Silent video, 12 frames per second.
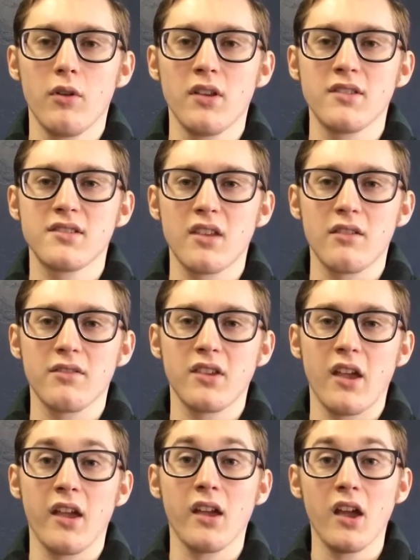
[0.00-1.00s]
instead of
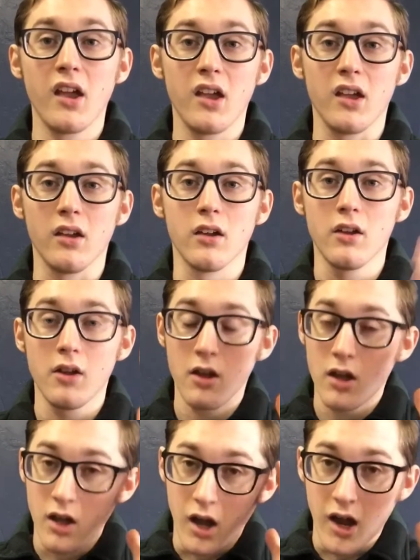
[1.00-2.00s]
saying, hey,
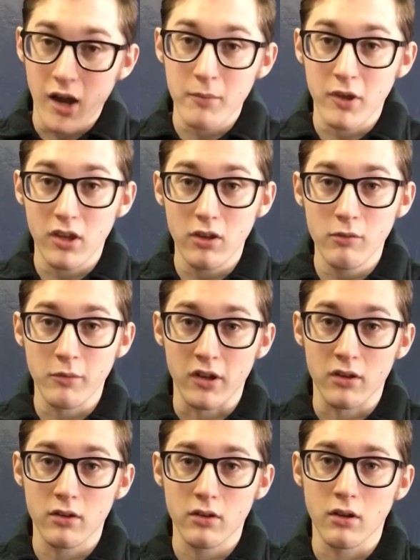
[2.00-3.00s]
I'm a
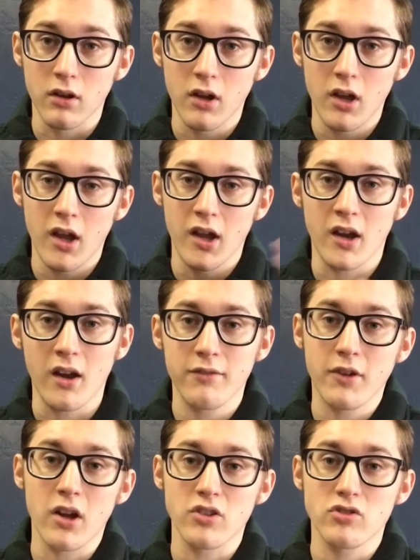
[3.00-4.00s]
human And
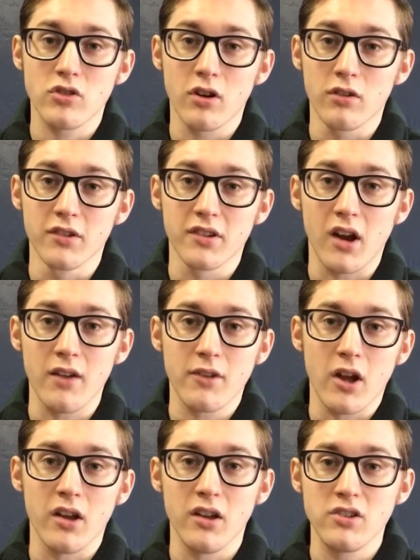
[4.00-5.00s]
I've got struggles and I've
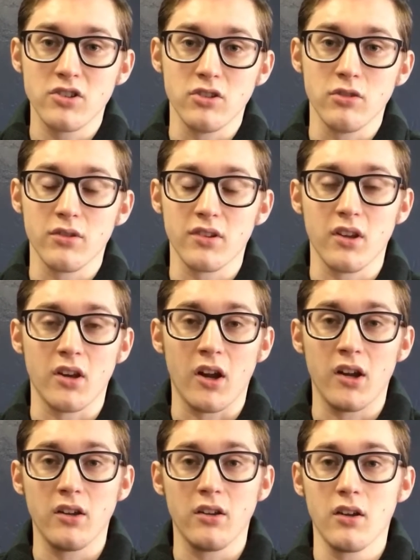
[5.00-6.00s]
got issues, and
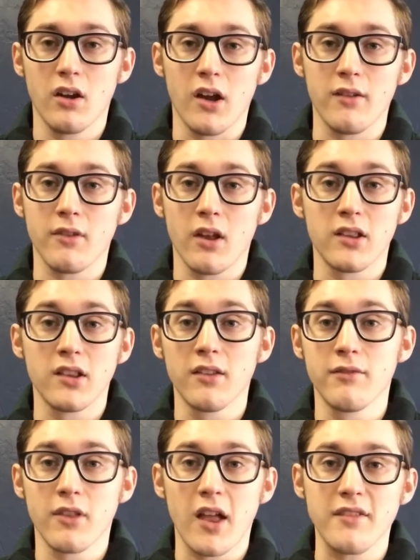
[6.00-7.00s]
I
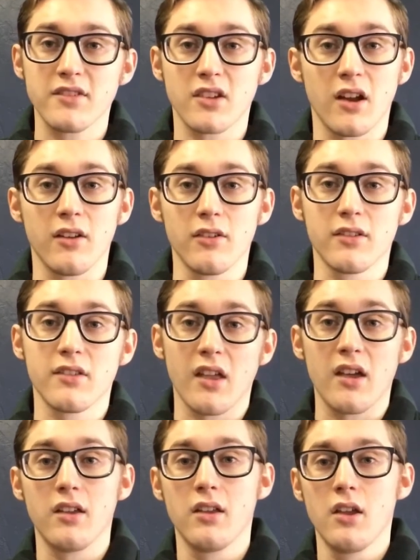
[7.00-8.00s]
live lifestyles
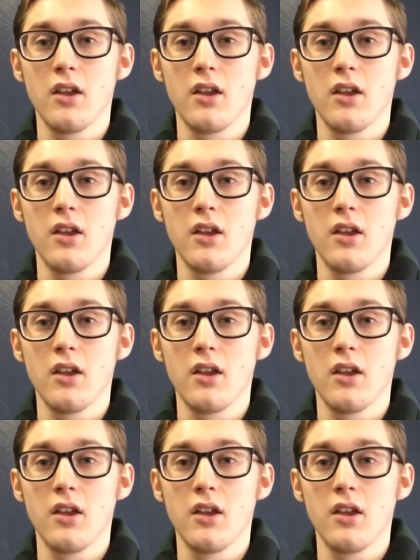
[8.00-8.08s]
that